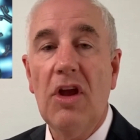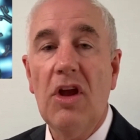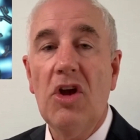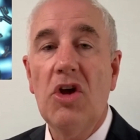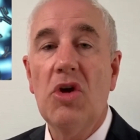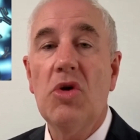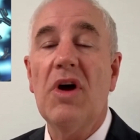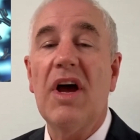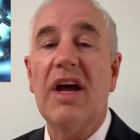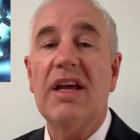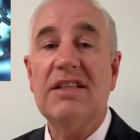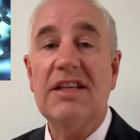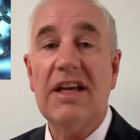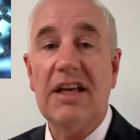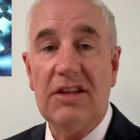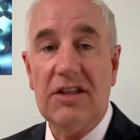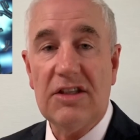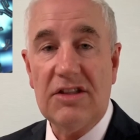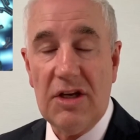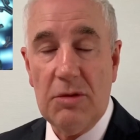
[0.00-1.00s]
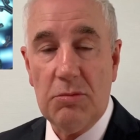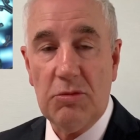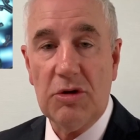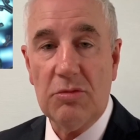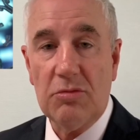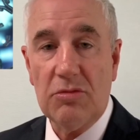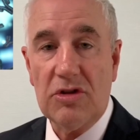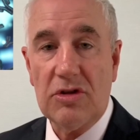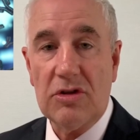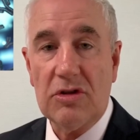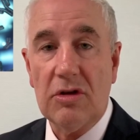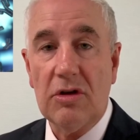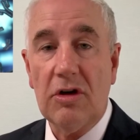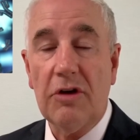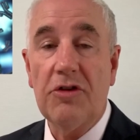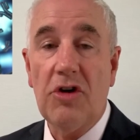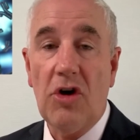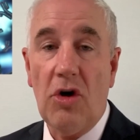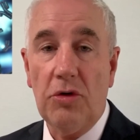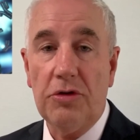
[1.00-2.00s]
who has had the symptoms
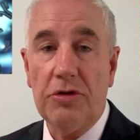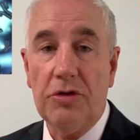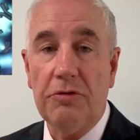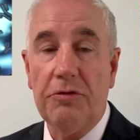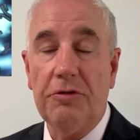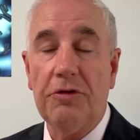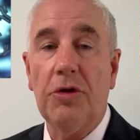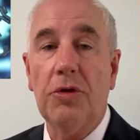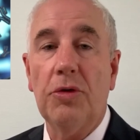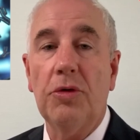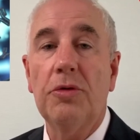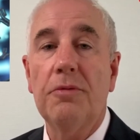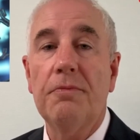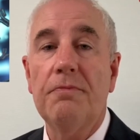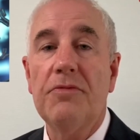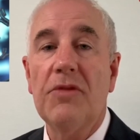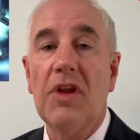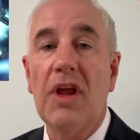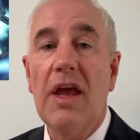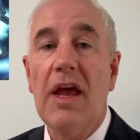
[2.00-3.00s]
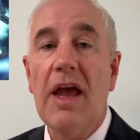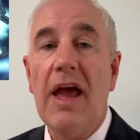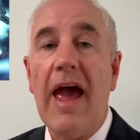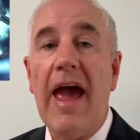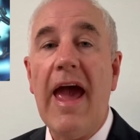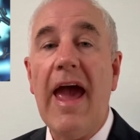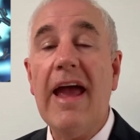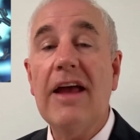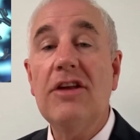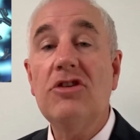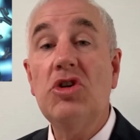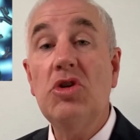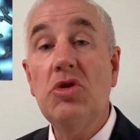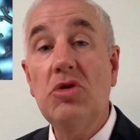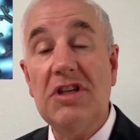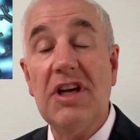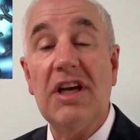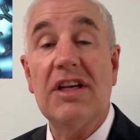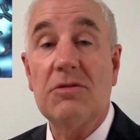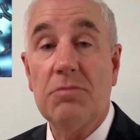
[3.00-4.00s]
of cold and flu and who
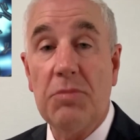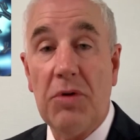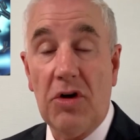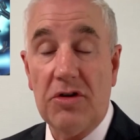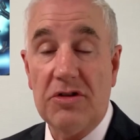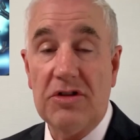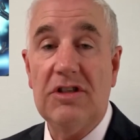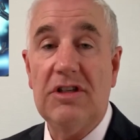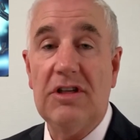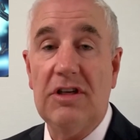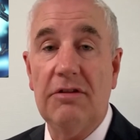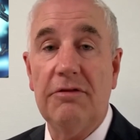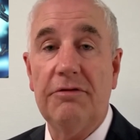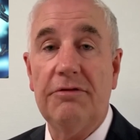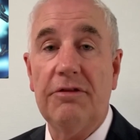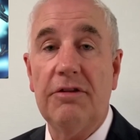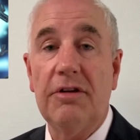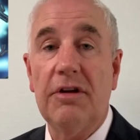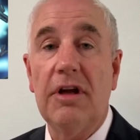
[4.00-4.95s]
tests positive,